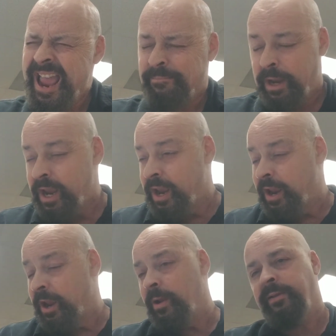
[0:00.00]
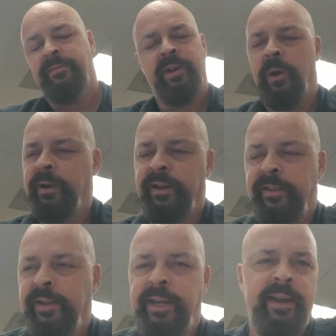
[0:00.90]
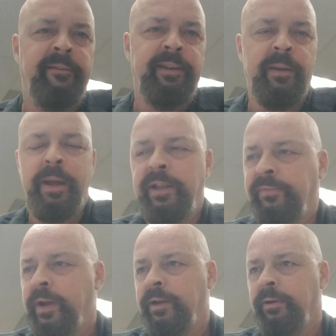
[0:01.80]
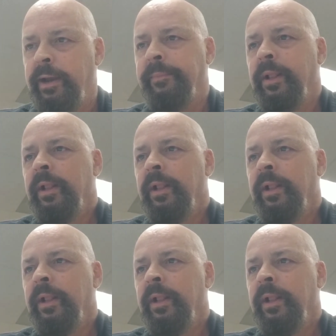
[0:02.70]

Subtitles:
Even going into the lead, everything about it's fucking great.